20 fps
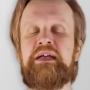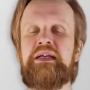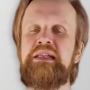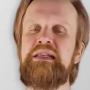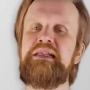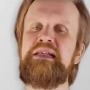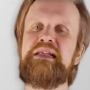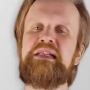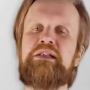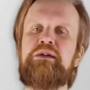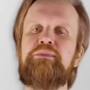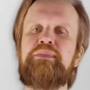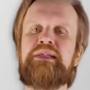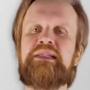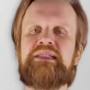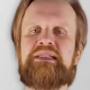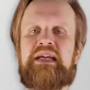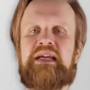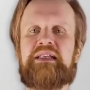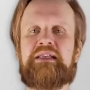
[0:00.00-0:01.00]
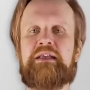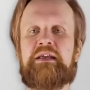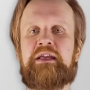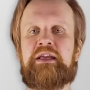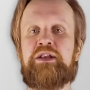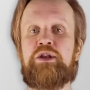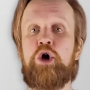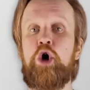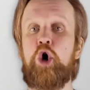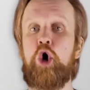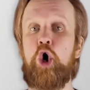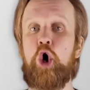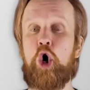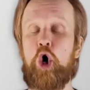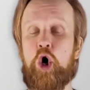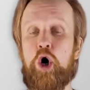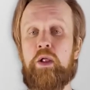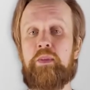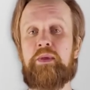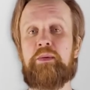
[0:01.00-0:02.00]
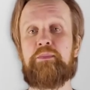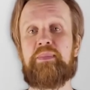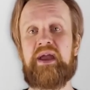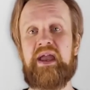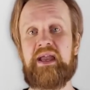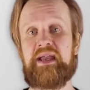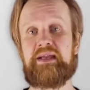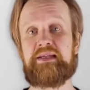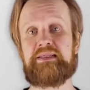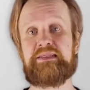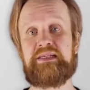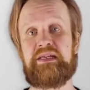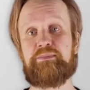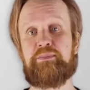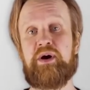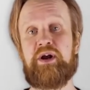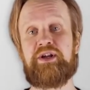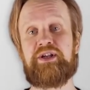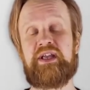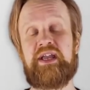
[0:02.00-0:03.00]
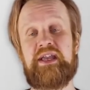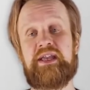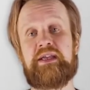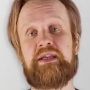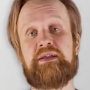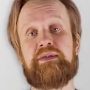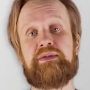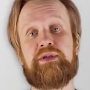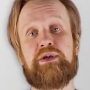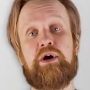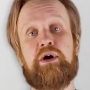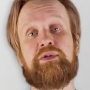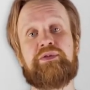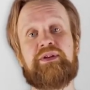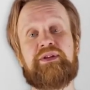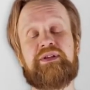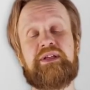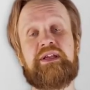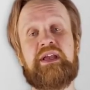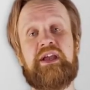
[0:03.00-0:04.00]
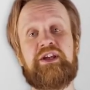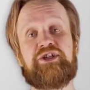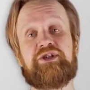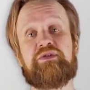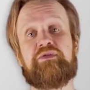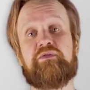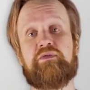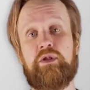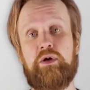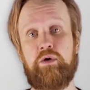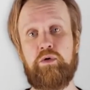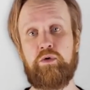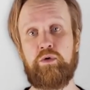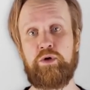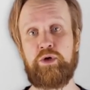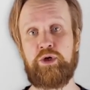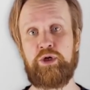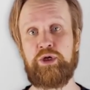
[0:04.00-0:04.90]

need to be set in all the packets that partake in the authentication flow.